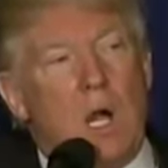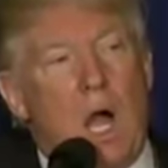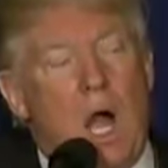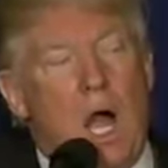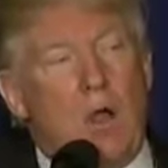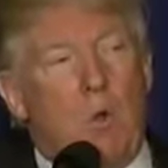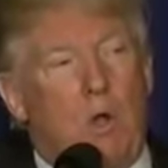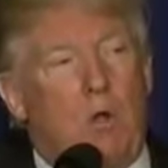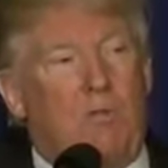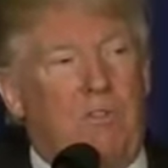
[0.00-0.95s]
I
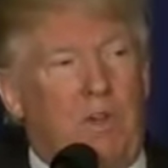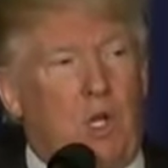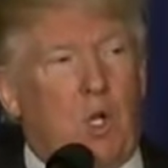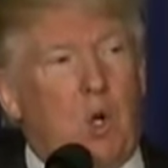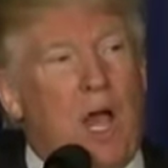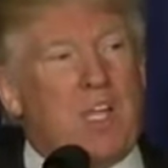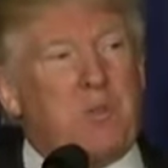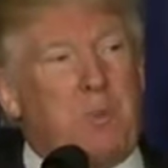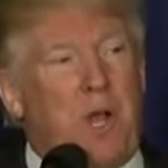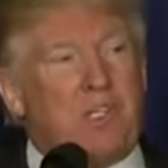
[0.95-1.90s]
will view
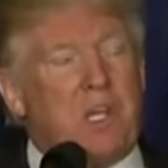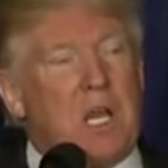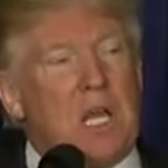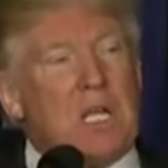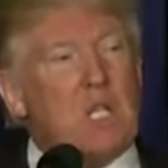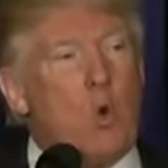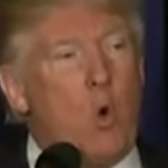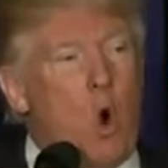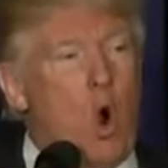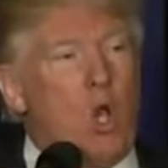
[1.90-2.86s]
as president the
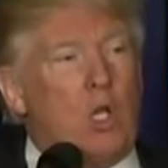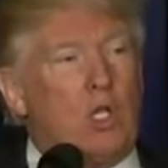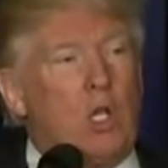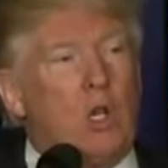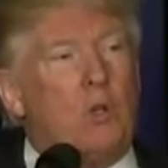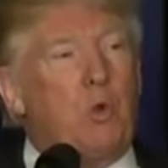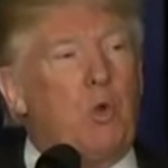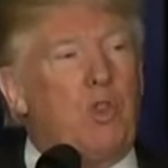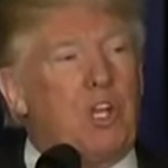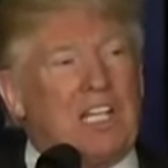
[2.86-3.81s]
world
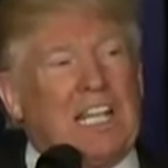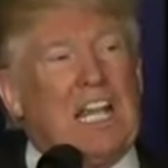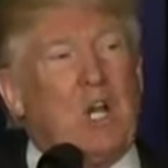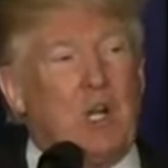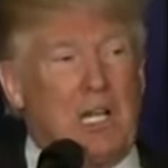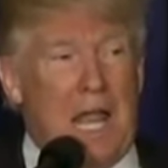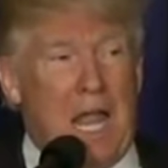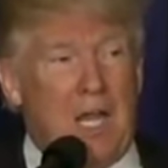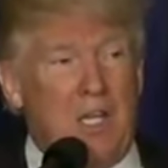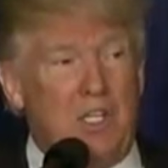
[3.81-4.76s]
through the clear
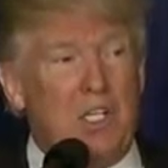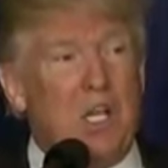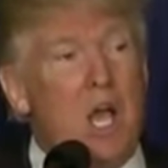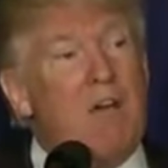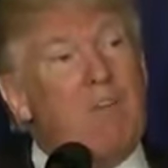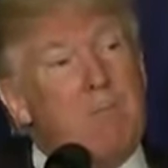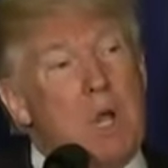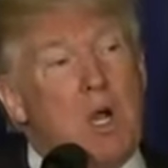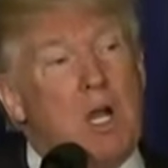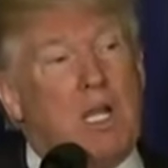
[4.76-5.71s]
lens of
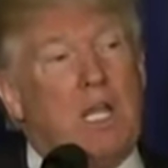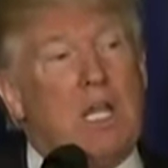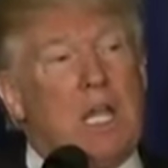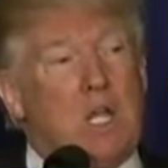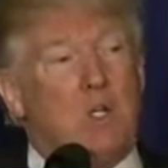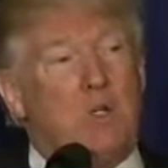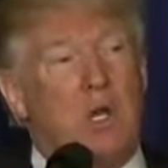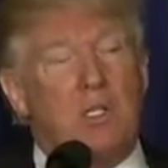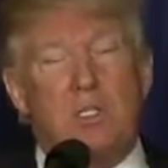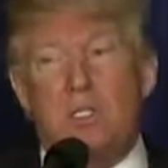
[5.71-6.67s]
American
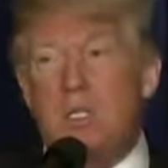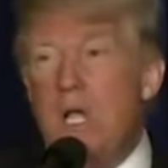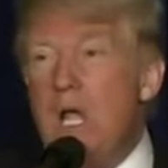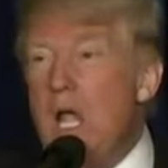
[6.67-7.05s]
interests.